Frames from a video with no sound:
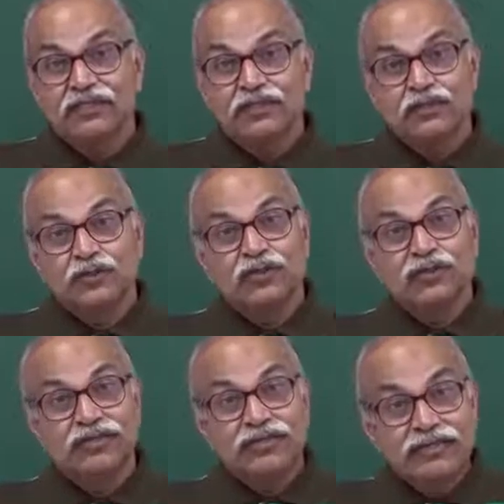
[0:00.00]
So, to
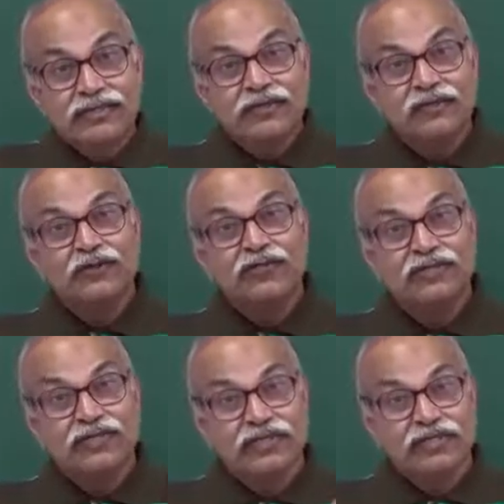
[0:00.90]
study those
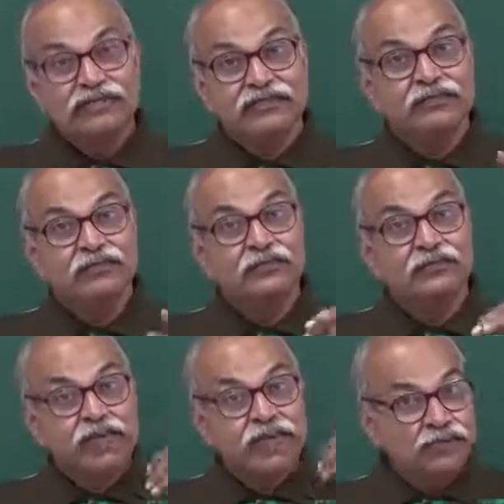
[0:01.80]
things, to
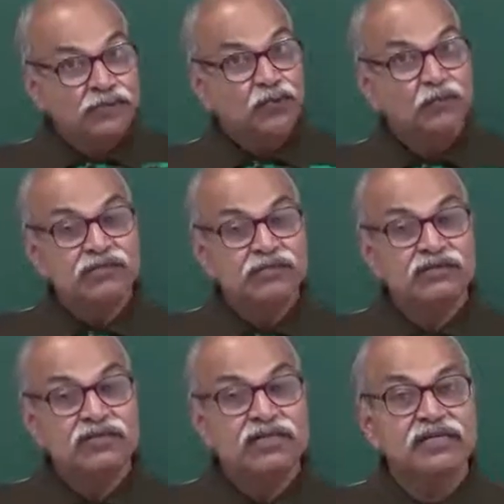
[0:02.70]
make new
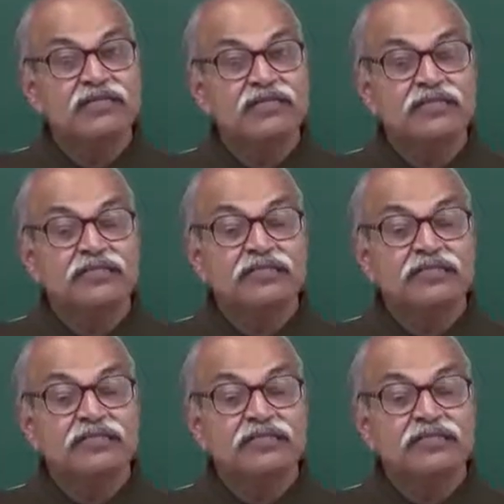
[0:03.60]
materials,